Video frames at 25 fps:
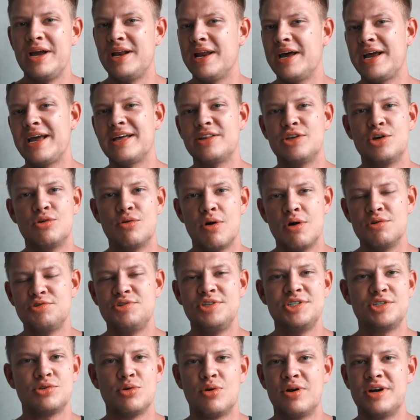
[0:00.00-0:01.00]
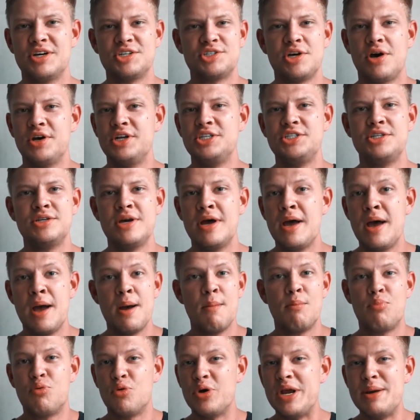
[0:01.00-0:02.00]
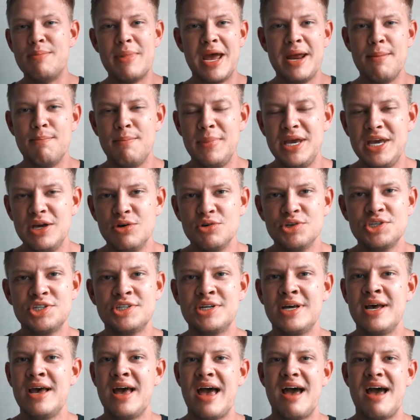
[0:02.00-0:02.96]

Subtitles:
like at the grocery store, there's all these pre-made meals.